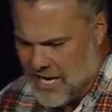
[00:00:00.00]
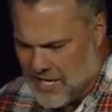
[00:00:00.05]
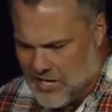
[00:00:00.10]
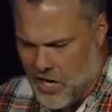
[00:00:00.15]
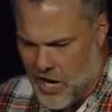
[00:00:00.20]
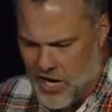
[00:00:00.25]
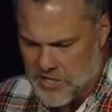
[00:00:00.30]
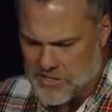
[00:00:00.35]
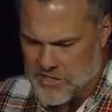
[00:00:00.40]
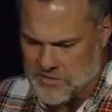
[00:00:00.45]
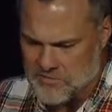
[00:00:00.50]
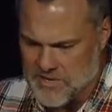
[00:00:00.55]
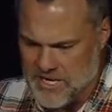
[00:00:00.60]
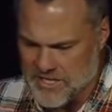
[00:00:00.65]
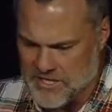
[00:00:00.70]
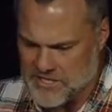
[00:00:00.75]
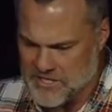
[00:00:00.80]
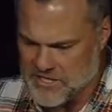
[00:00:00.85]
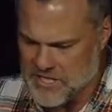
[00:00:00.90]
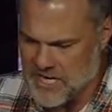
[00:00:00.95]
It causes
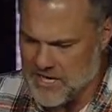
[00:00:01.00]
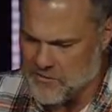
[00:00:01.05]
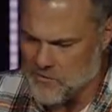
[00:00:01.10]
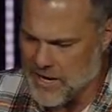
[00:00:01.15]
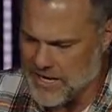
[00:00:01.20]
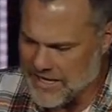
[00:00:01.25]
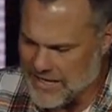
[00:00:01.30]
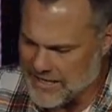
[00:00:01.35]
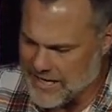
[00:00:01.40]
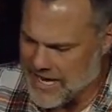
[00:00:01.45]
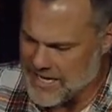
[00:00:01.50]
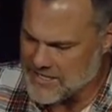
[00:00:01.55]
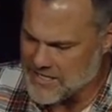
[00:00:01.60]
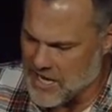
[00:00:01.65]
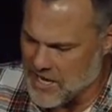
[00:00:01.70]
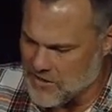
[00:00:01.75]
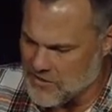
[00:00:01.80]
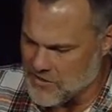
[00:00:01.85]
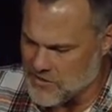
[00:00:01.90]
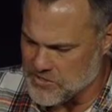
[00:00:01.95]
me to see and
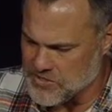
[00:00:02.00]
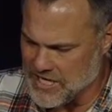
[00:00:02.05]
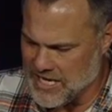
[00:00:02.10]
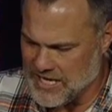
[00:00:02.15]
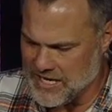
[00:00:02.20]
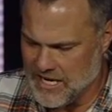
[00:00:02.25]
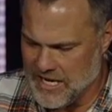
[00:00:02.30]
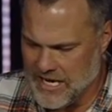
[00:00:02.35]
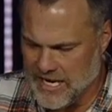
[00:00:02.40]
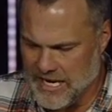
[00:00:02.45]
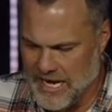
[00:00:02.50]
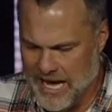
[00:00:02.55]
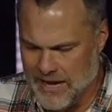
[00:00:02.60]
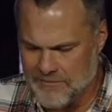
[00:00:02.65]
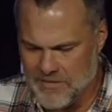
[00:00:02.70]
recognize others in need.